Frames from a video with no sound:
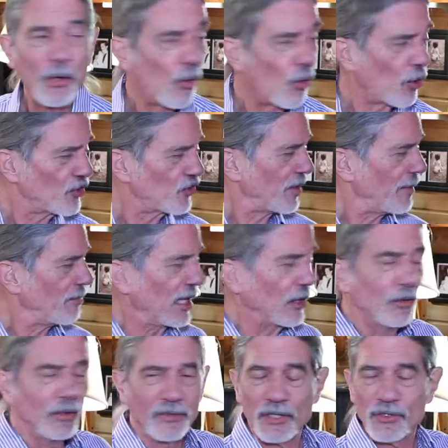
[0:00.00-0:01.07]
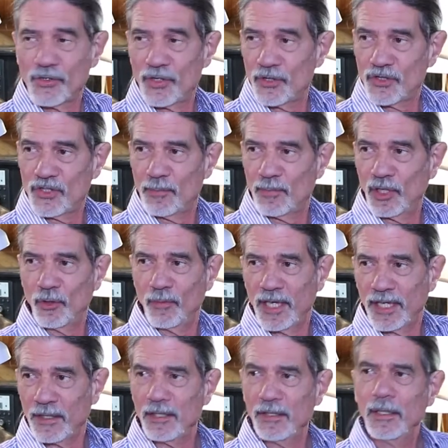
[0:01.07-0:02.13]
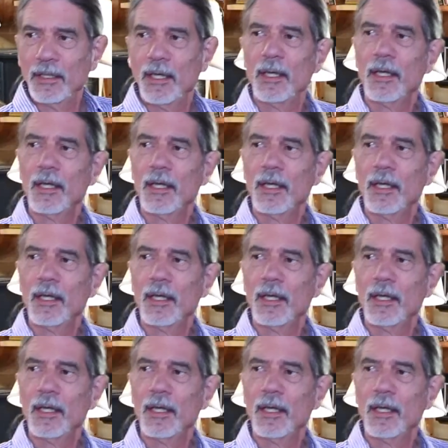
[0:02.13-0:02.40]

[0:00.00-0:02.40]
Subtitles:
or Cimbalo, this is a Cimbalo back here,